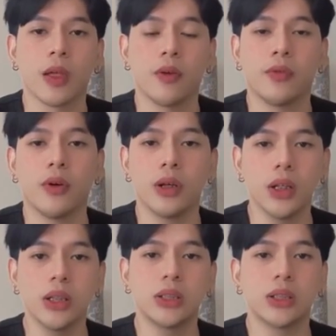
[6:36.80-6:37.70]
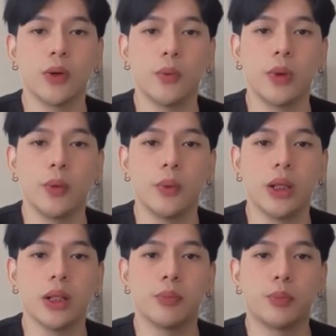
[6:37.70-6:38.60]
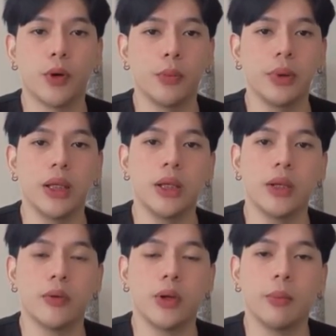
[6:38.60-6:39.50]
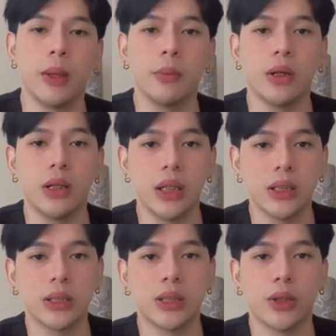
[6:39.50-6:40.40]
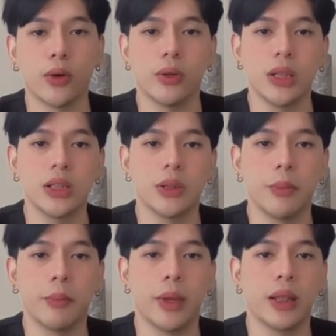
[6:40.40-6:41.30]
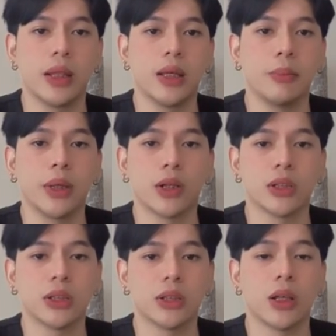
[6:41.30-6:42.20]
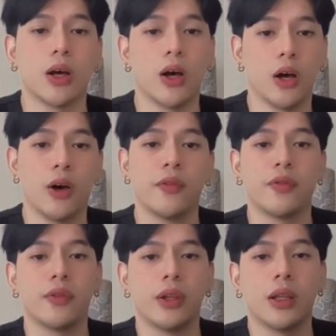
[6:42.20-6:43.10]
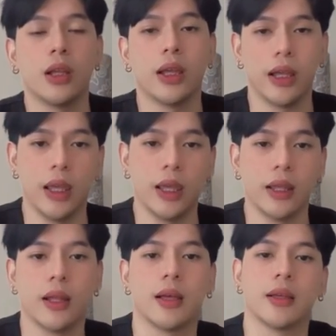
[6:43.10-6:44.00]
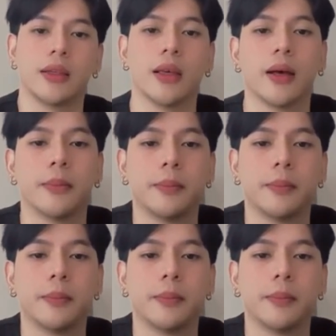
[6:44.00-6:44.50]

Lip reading: For us, we will probably remember these theories better because of it. Yeah.